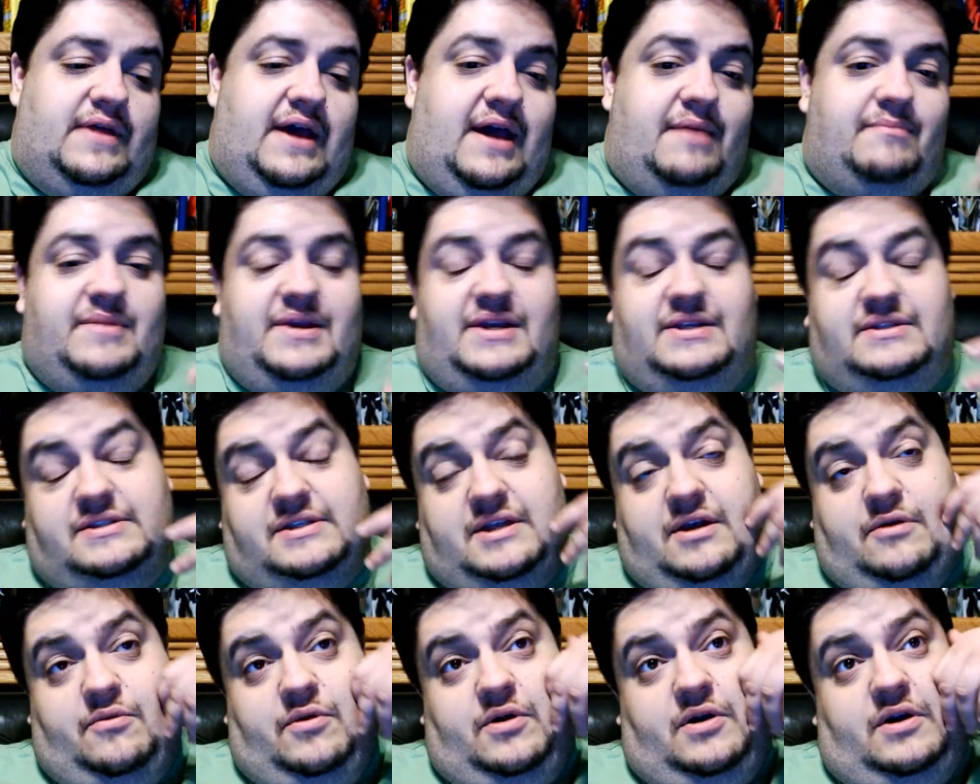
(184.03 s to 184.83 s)
that means
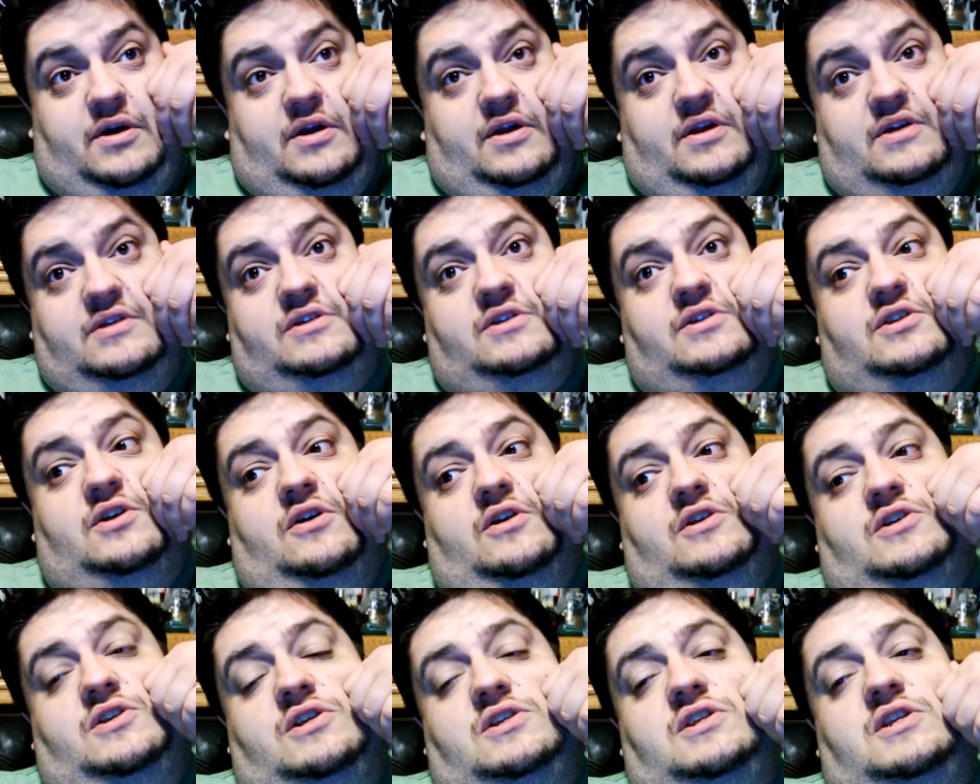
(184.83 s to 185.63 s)
they were going to
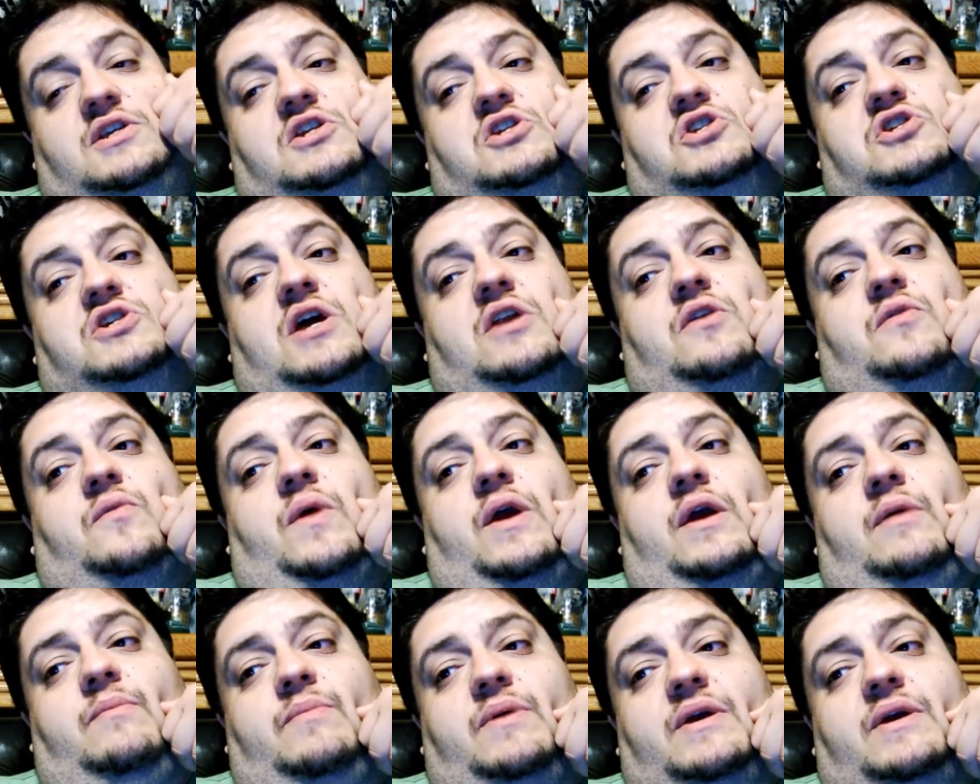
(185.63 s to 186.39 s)
start to degenerate